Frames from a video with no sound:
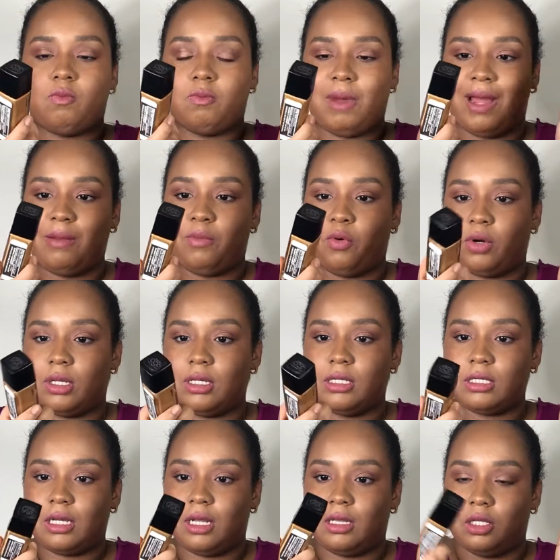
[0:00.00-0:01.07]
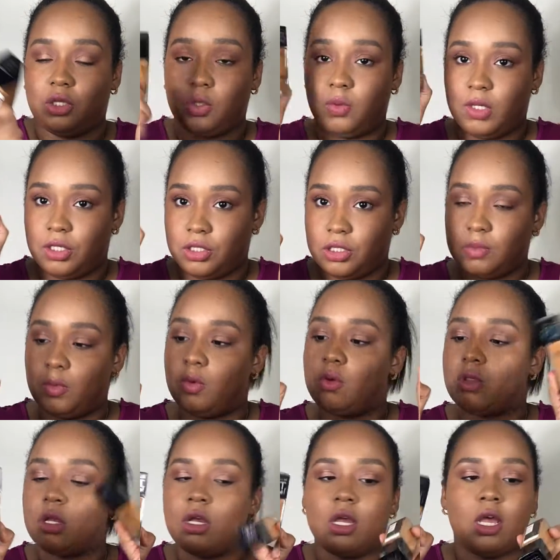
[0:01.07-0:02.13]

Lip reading: Matte and Poreless and the Dewy and Smooth.